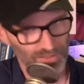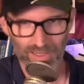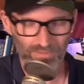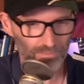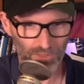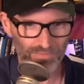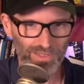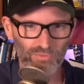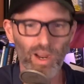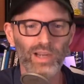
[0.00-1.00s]
doesn't have a
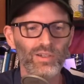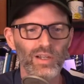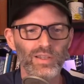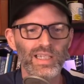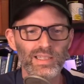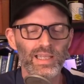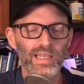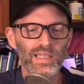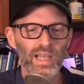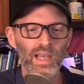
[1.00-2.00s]
perfect record on these
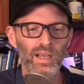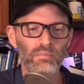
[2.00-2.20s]
things,